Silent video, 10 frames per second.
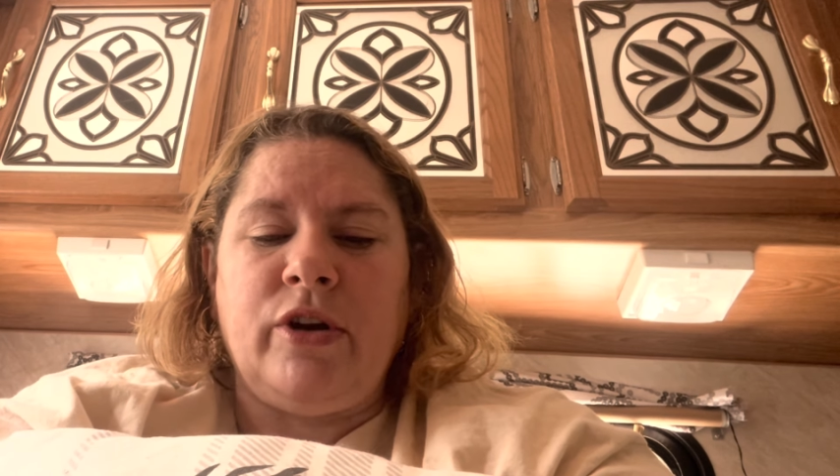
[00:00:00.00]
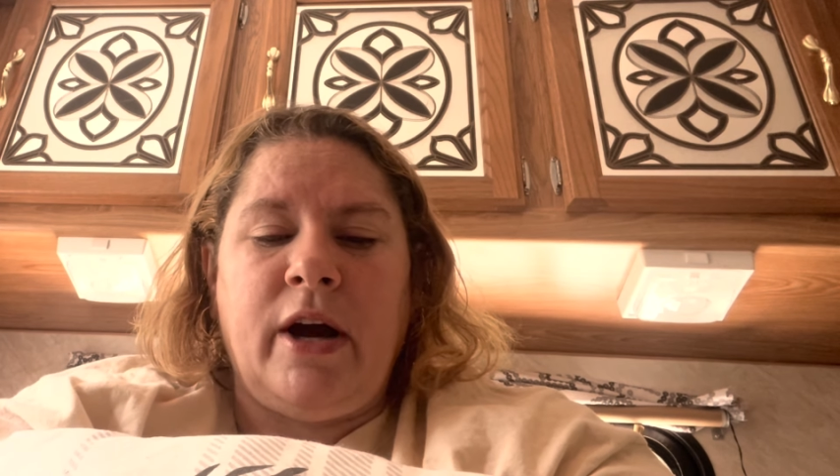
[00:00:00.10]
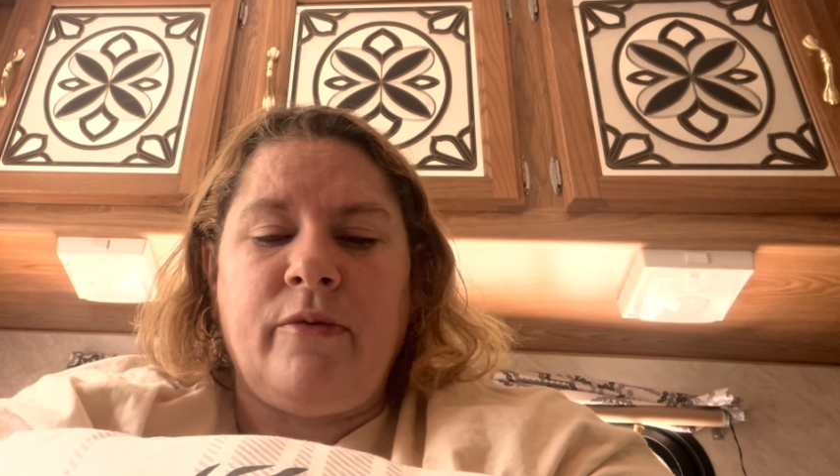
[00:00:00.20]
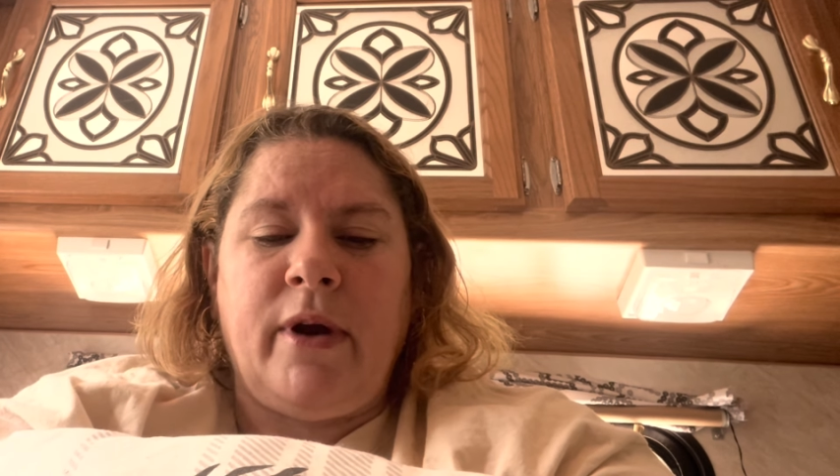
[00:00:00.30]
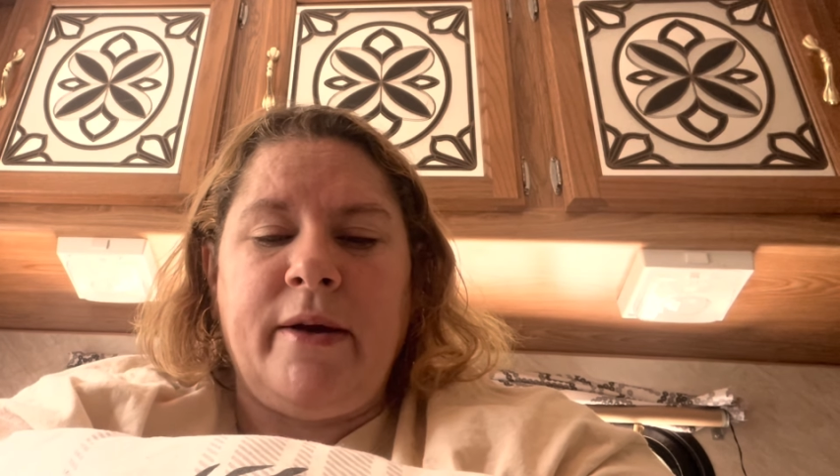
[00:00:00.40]

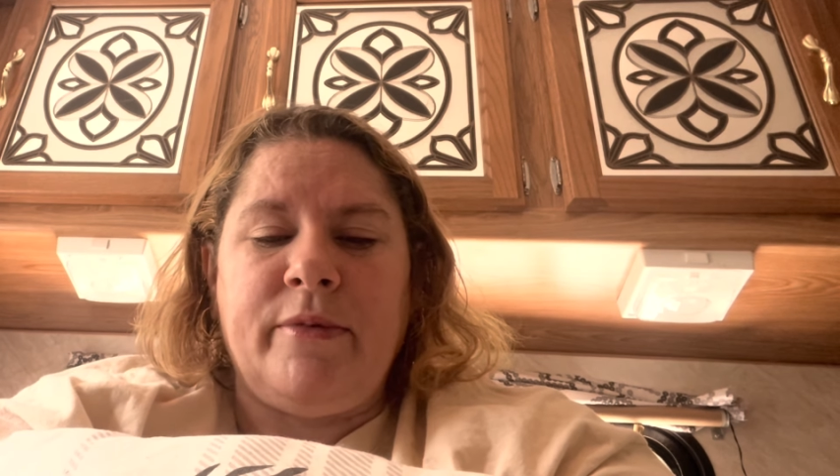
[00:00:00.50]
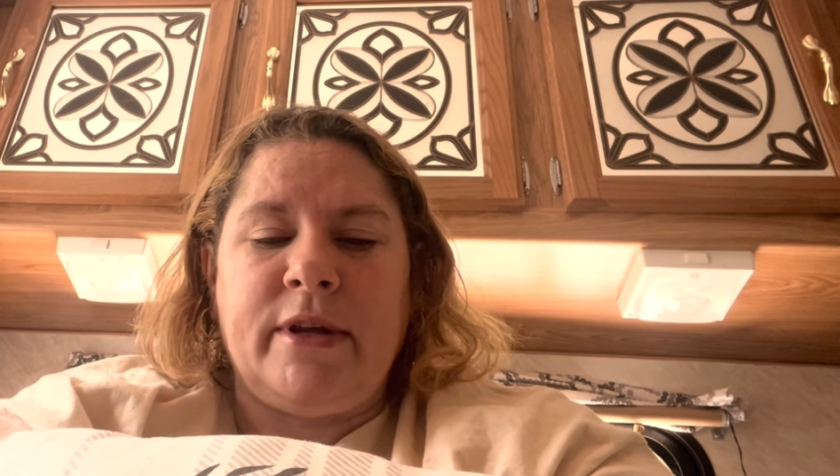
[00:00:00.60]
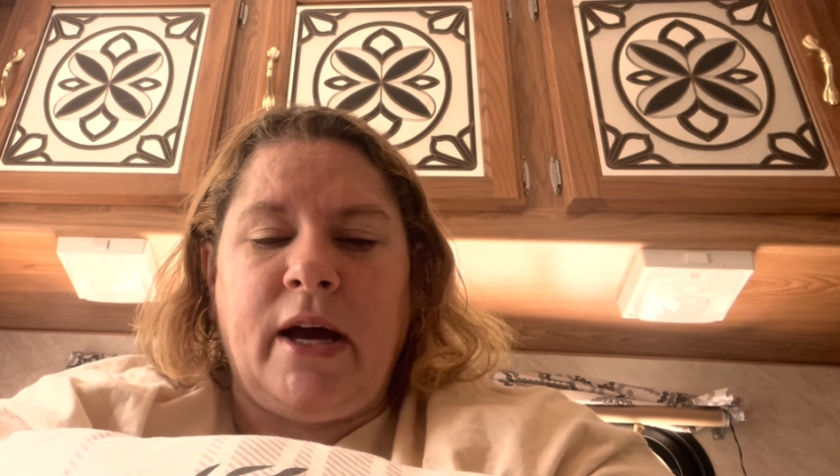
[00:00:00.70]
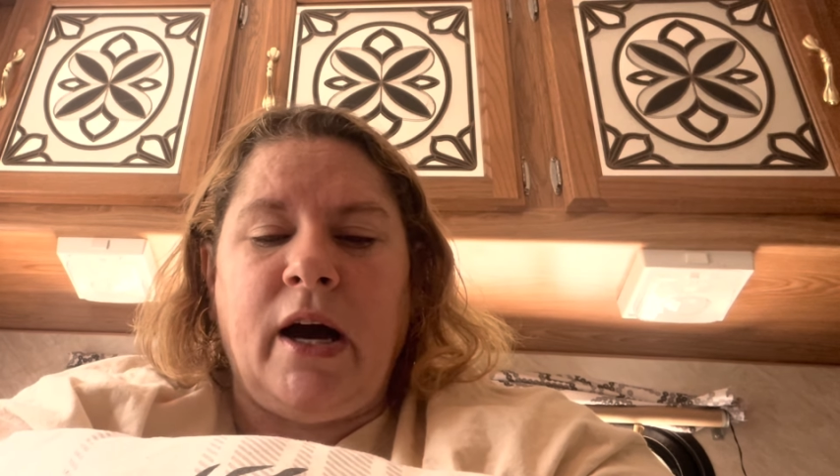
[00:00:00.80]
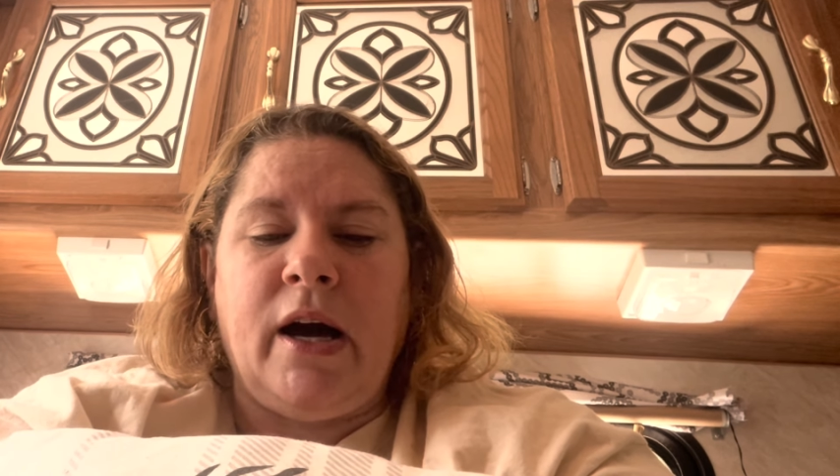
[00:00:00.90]
not right with
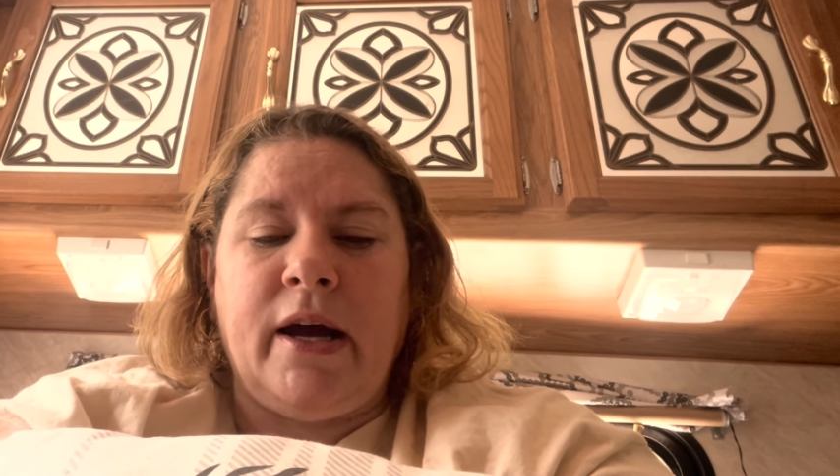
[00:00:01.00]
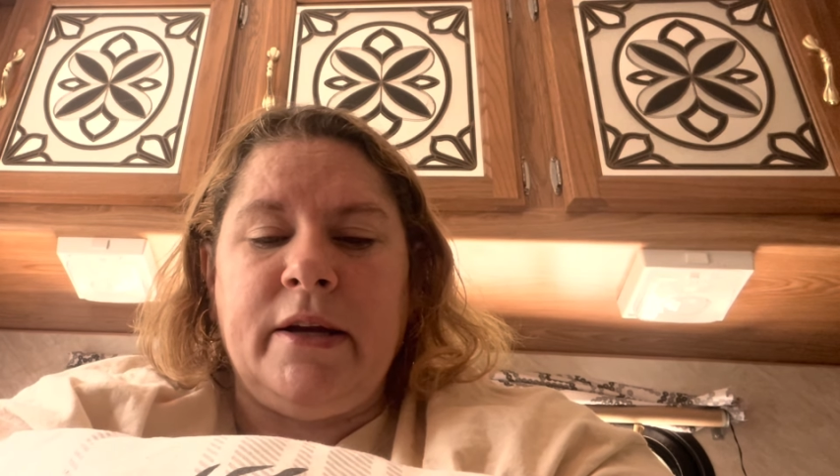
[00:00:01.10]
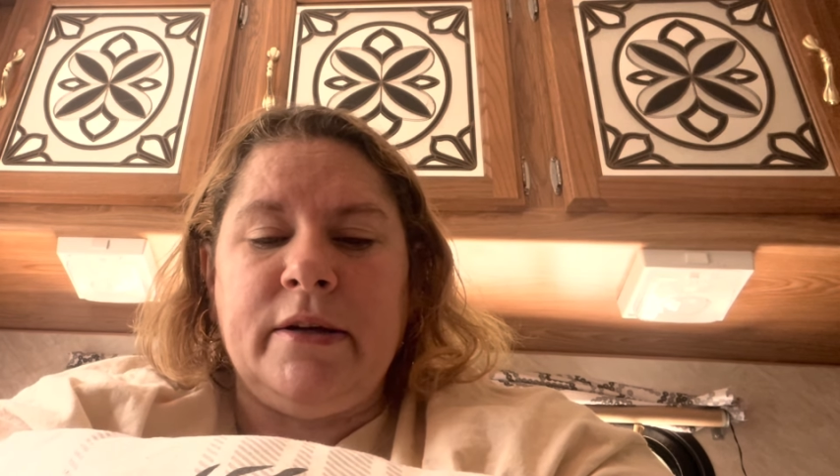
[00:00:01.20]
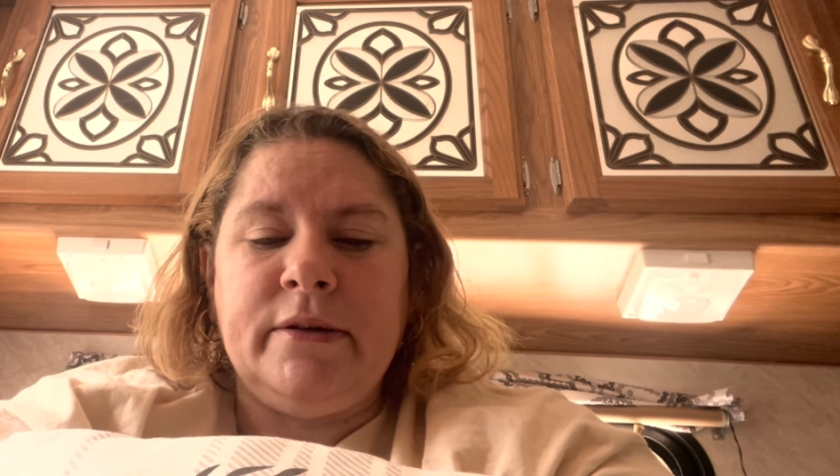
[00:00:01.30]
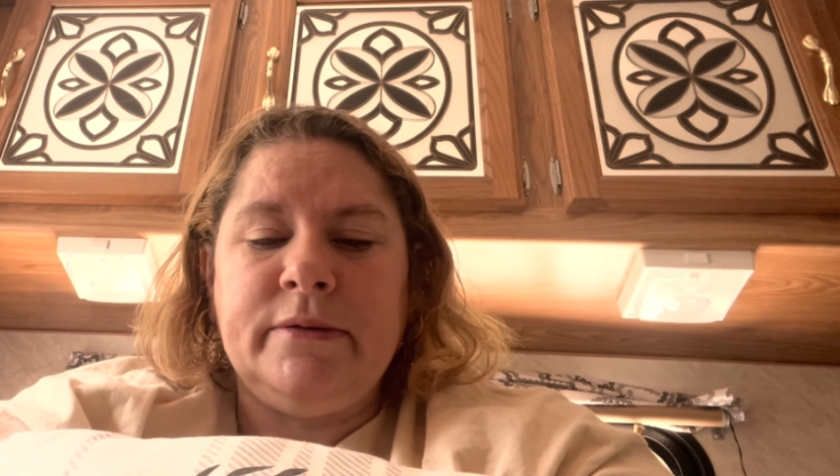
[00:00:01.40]
God,